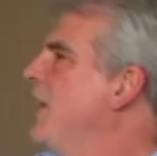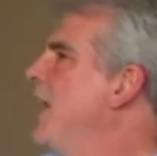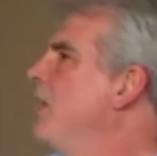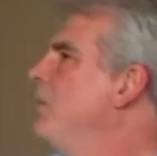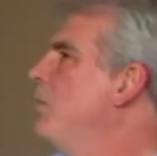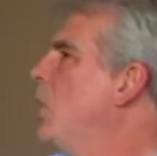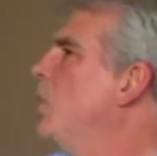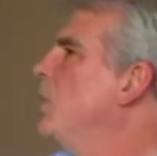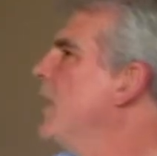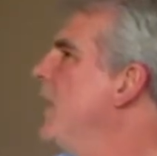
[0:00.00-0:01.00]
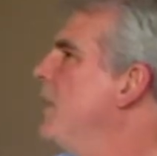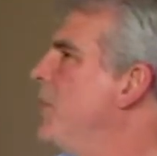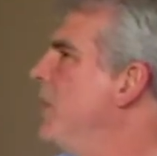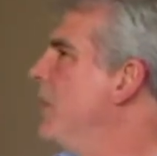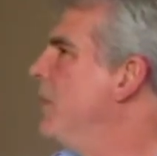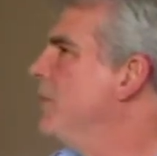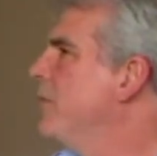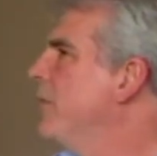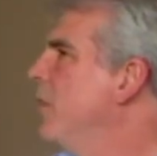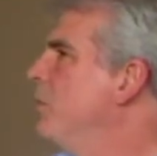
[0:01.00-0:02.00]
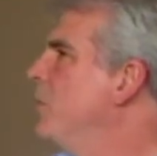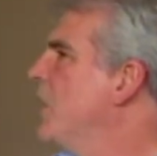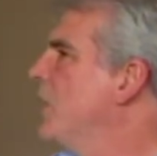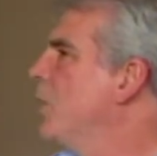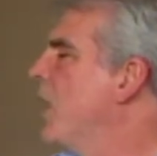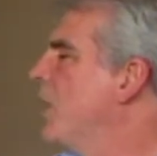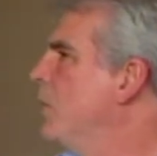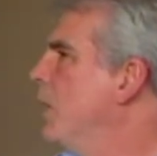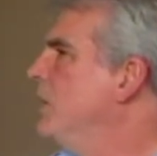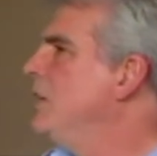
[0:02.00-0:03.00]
Alan Bolt came in from Nicaragua.